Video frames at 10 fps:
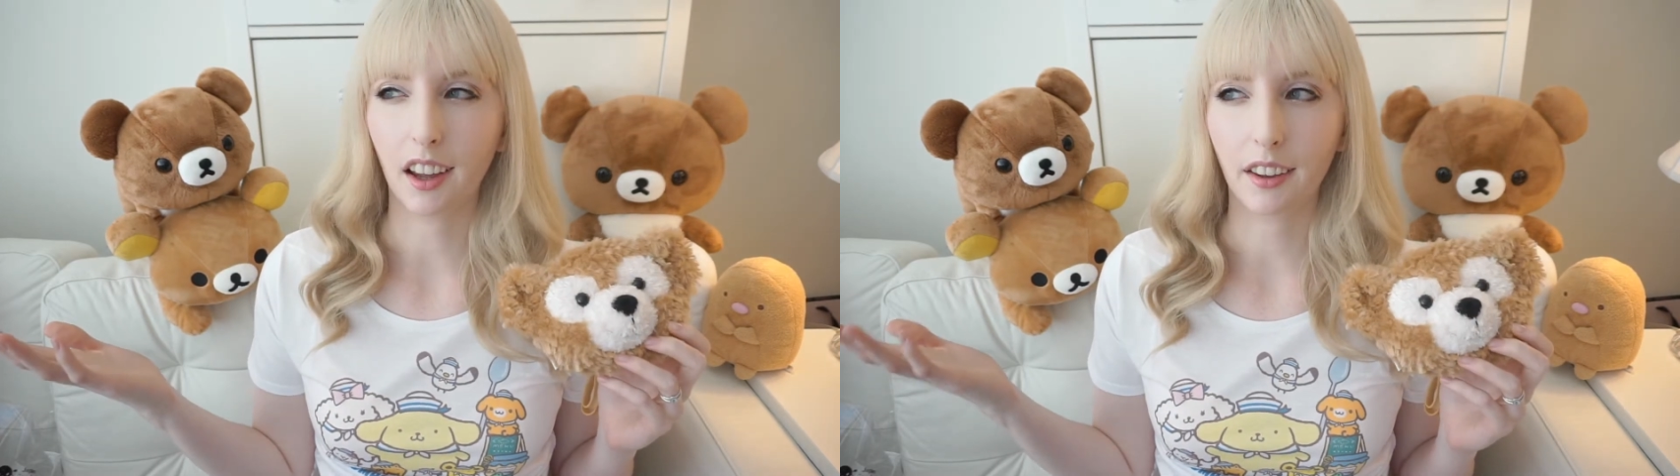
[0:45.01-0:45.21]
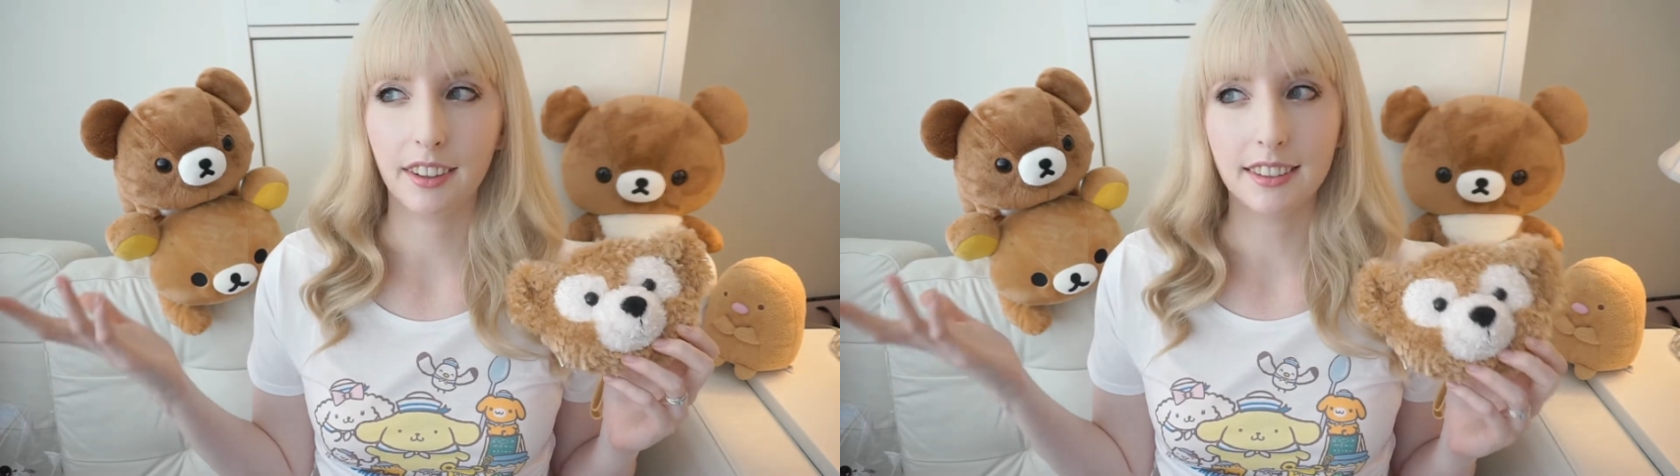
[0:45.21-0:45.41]

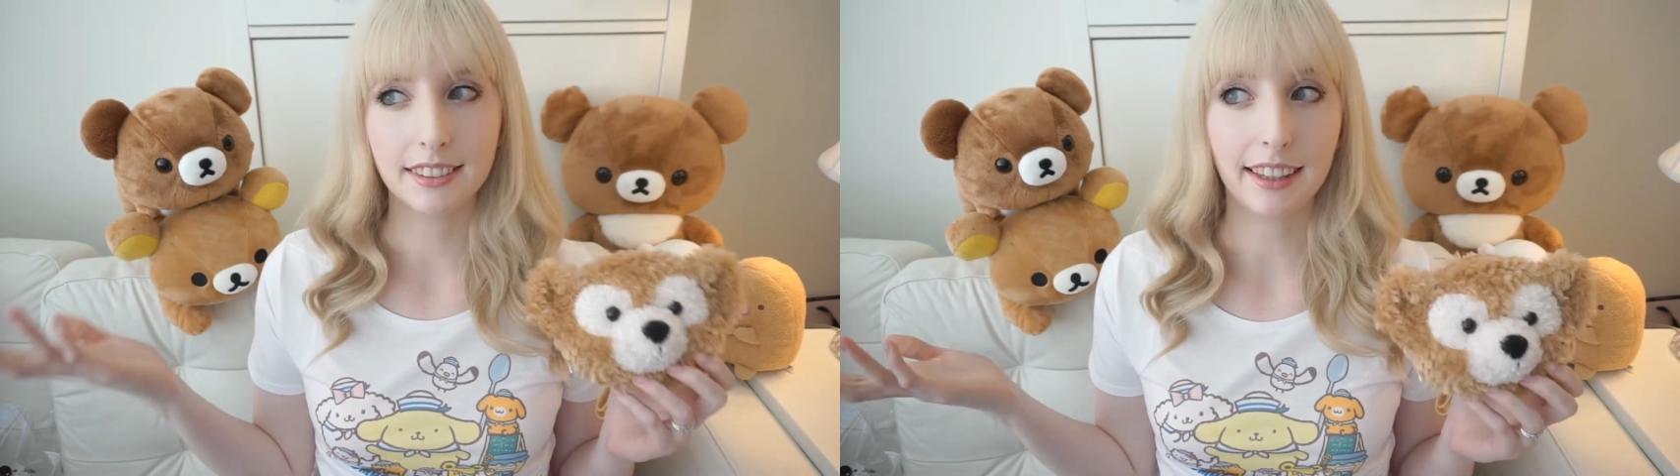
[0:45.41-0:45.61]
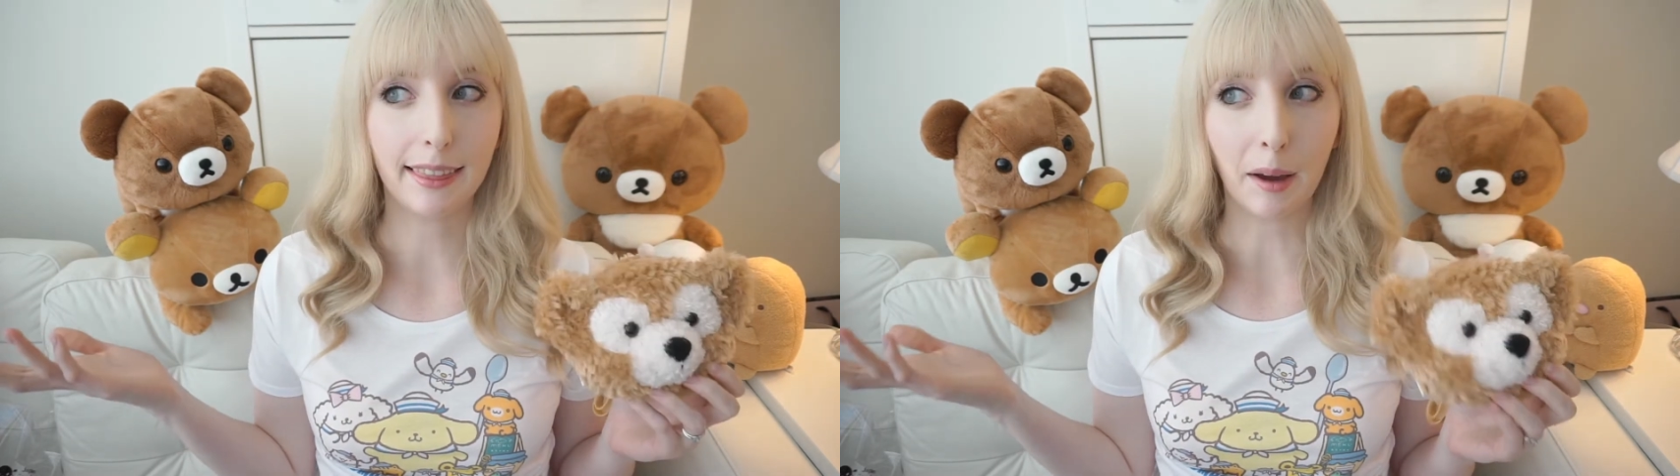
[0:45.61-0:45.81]
I didn't
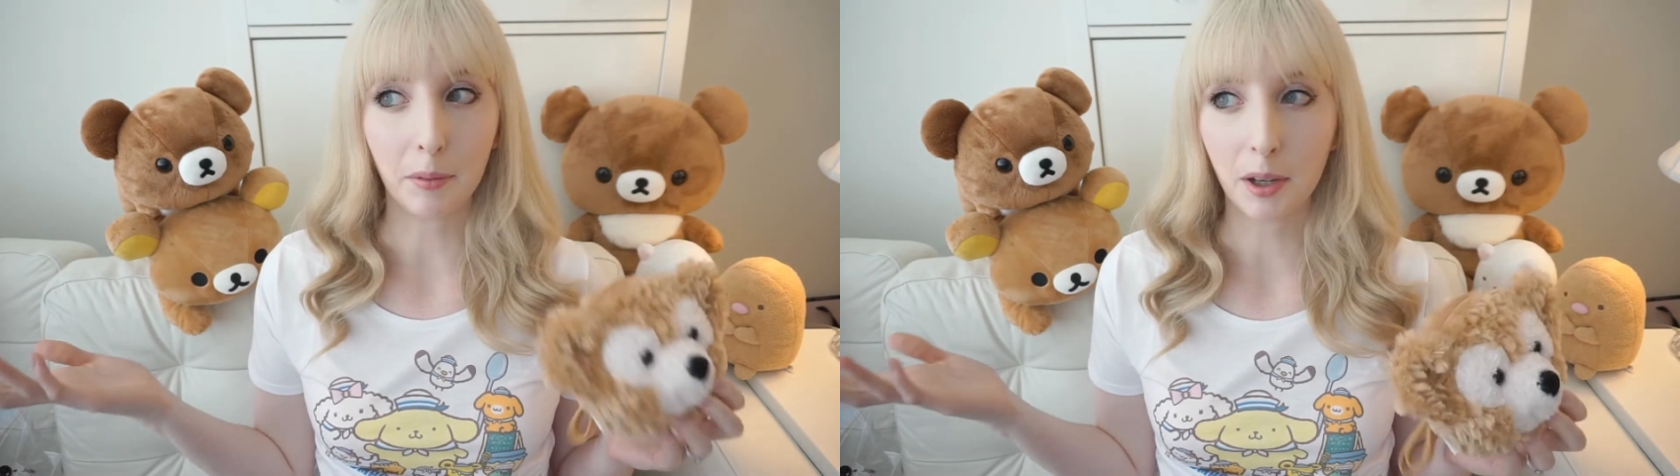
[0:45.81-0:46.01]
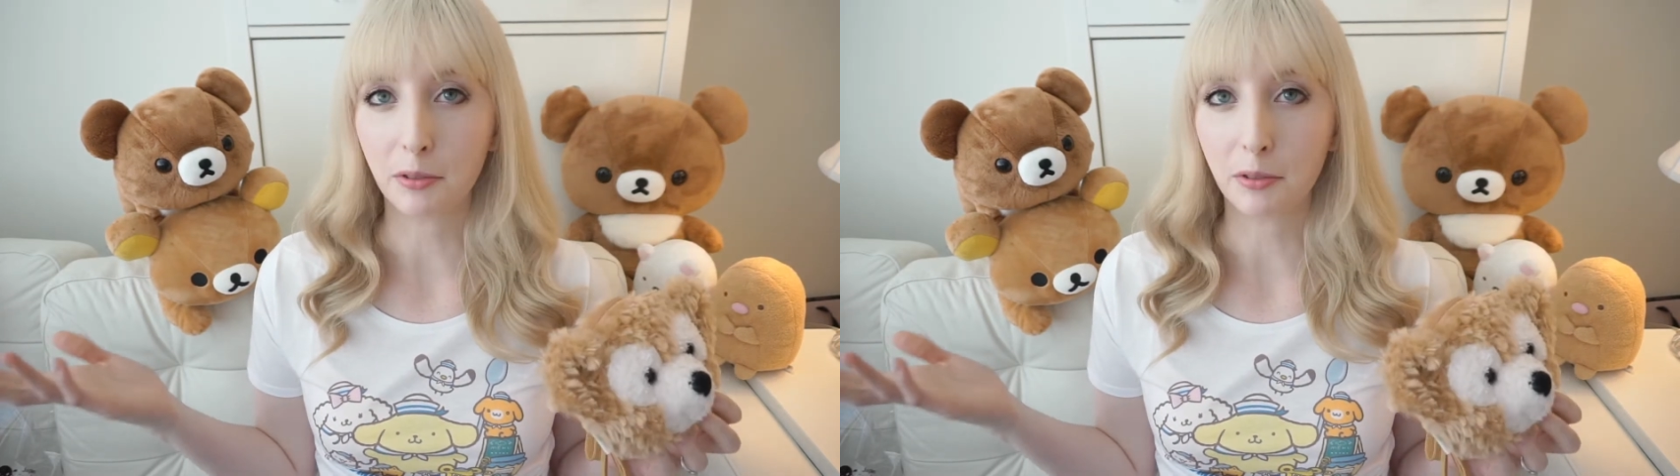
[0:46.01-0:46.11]
see that many